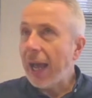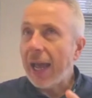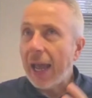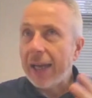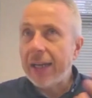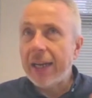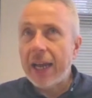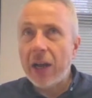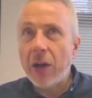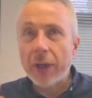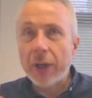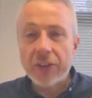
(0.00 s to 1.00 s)
And
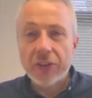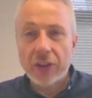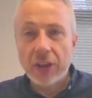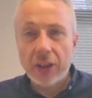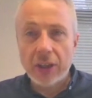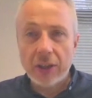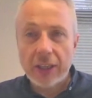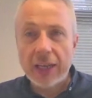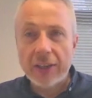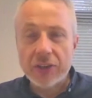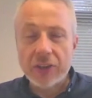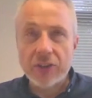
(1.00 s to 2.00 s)
now I guess the
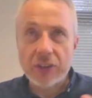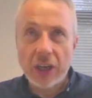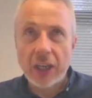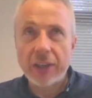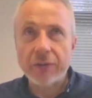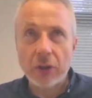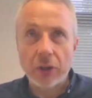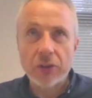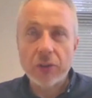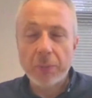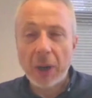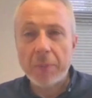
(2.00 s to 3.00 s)
editors kind of got to
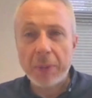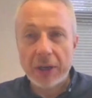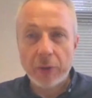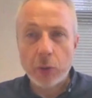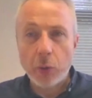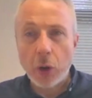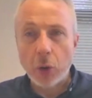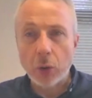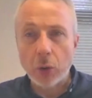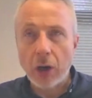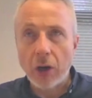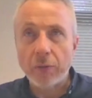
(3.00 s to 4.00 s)
play a bit of a
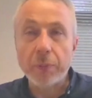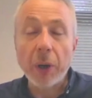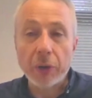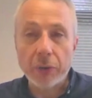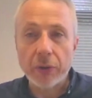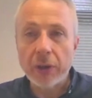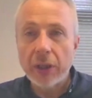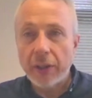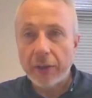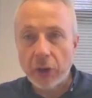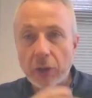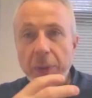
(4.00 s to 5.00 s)
role of both. They've
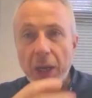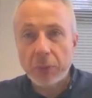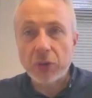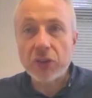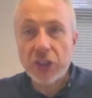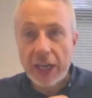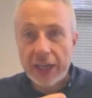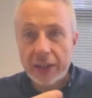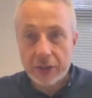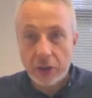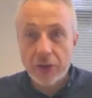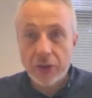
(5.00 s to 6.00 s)
got to be able to check
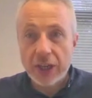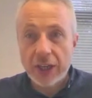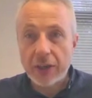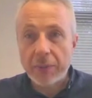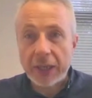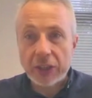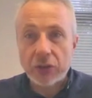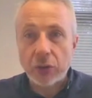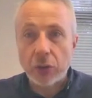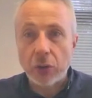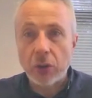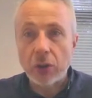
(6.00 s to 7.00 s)
content and make
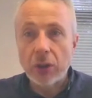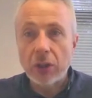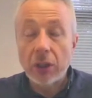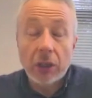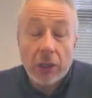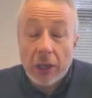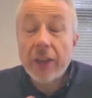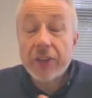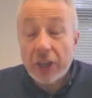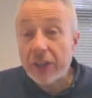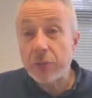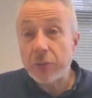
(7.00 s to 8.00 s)
sure. Like at
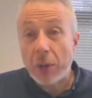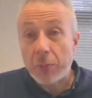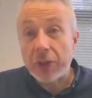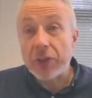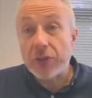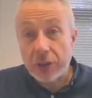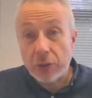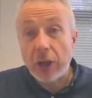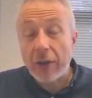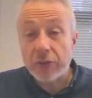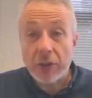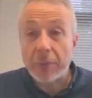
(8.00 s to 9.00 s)
ITWeb, we do still
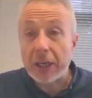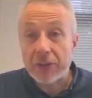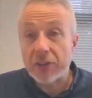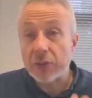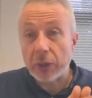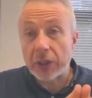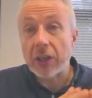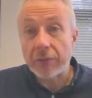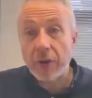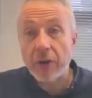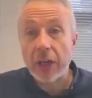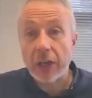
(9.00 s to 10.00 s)
have sub editors. We're kind of
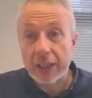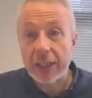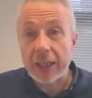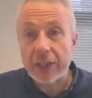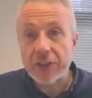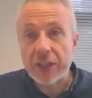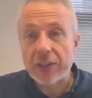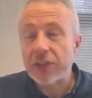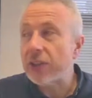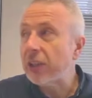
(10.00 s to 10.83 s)
very lucky in that sense.